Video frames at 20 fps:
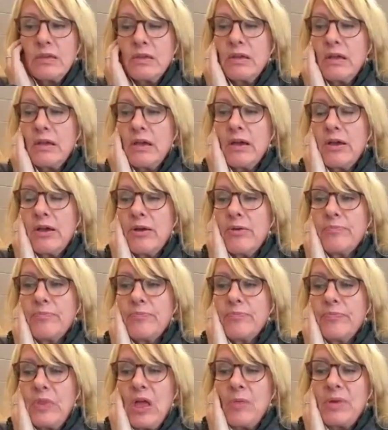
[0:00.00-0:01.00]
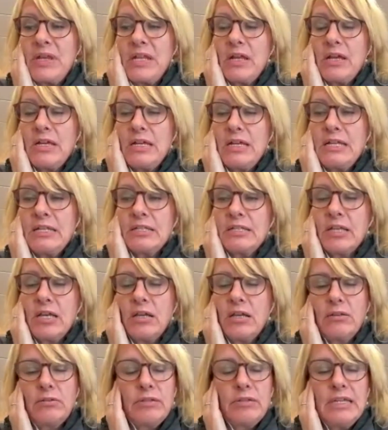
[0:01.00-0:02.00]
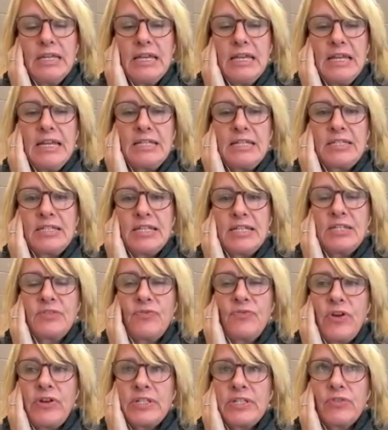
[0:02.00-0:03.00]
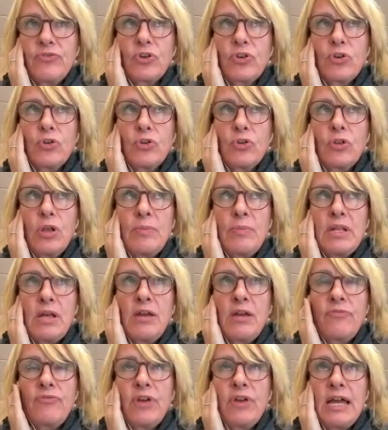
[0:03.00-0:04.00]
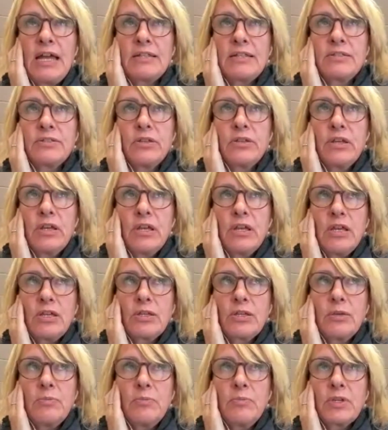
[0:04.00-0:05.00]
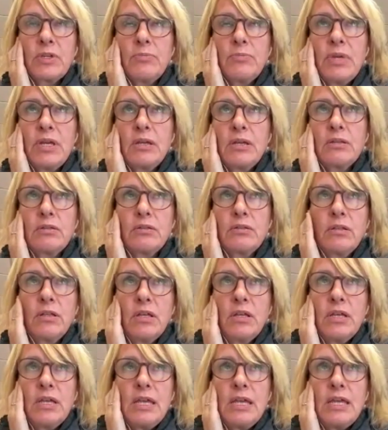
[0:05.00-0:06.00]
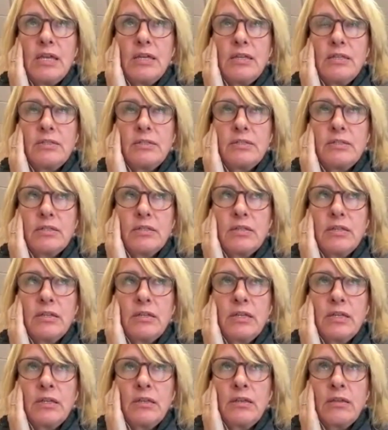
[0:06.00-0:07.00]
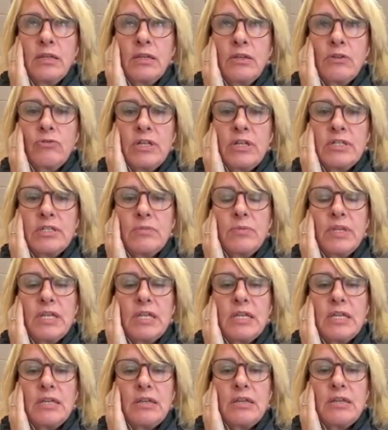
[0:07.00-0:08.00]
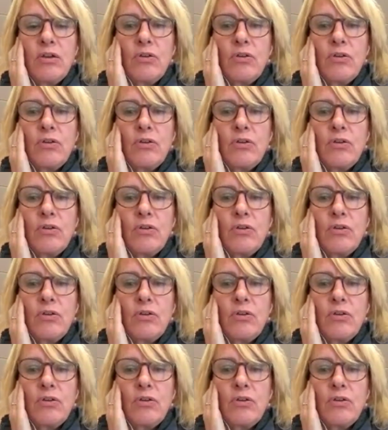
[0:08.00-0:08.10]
I mean, it's very difficult. I mean, I've had Camille is incredibly